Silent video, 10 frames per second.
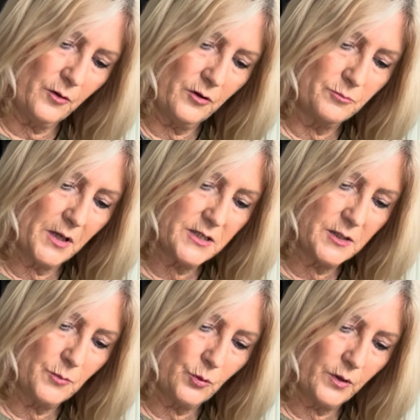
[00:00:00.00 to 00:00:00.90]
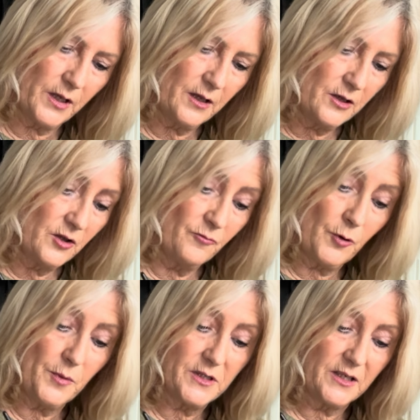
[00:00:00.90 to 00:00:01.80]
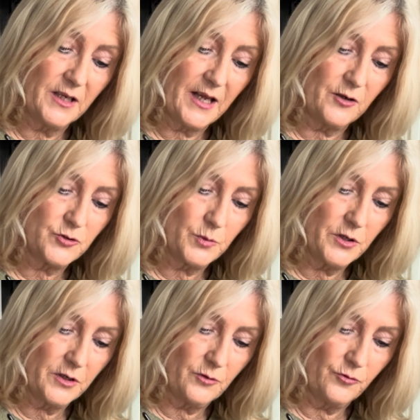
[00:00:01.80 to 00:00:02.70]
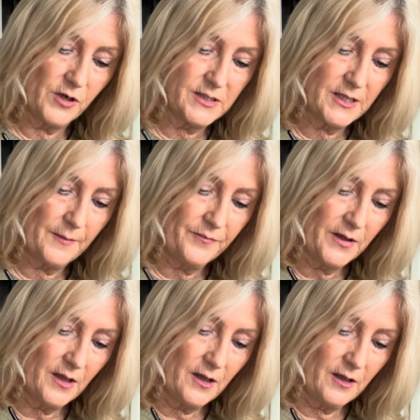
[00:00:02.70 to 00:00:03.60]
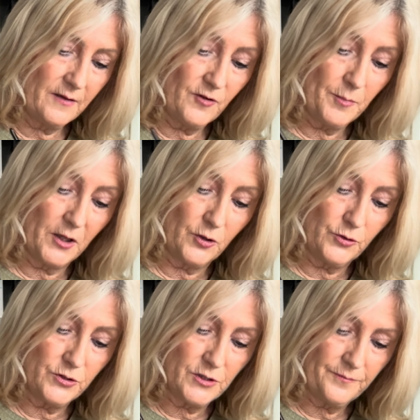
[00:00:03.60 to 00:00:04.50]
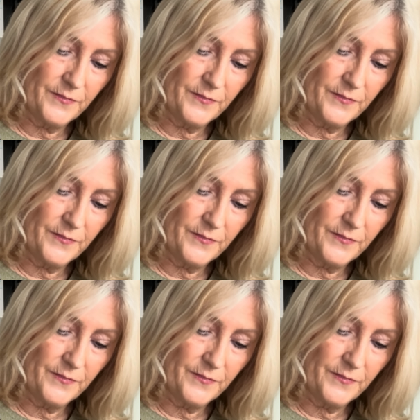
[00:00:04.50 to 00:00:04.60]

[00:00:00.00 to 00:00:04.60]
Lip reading: it's Monday morning, you've probably done your housework already if you've been good,